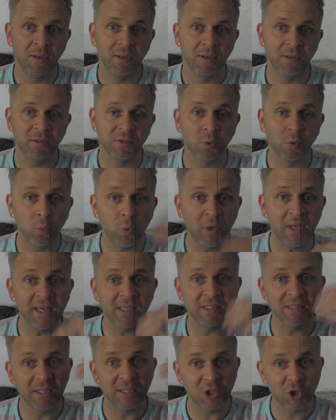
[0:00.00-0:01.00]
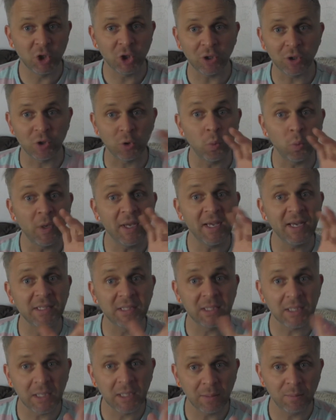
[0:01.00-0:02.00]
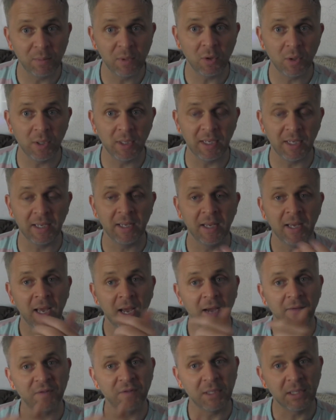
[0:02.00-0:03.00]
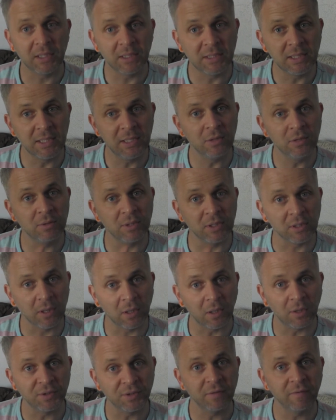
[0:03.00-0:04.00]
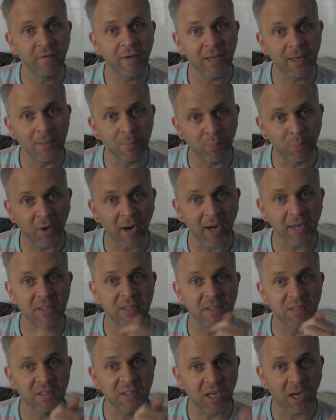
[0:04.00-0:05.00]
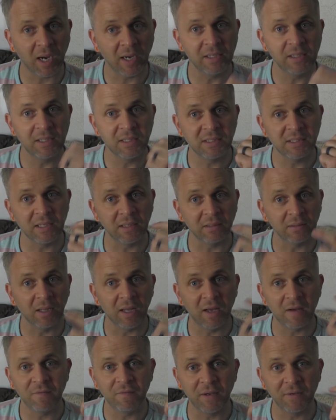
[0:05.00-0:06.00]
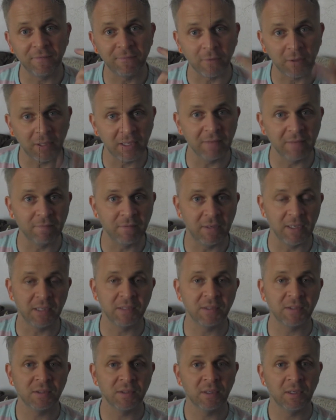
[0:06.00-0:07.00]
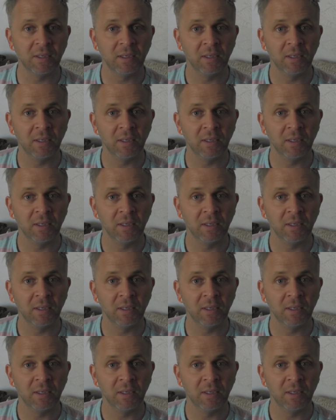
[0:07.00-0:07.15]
So we as the church, we as a community have to continue to cultivate and practice kindness and love and forgiveness